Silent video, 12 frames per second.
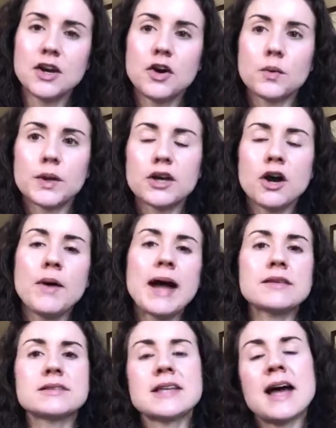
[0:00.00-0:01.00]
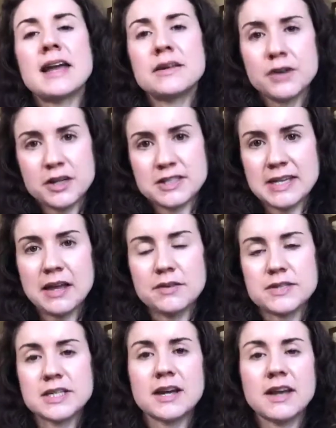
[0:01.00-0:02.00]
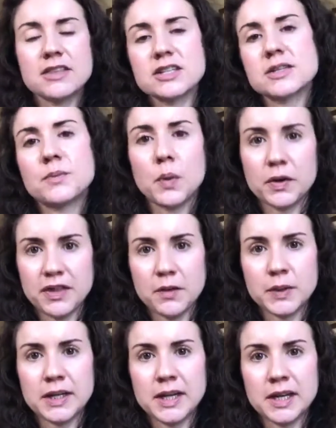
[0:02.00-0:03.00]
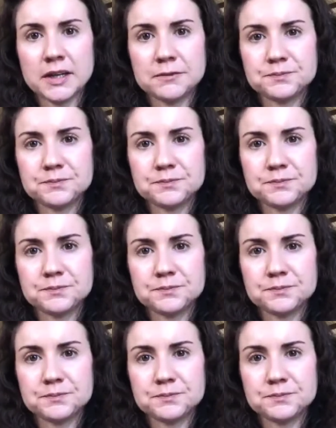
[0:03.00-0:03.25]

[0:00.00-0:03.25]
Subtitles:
We go outside of ourselves to get the support that we need.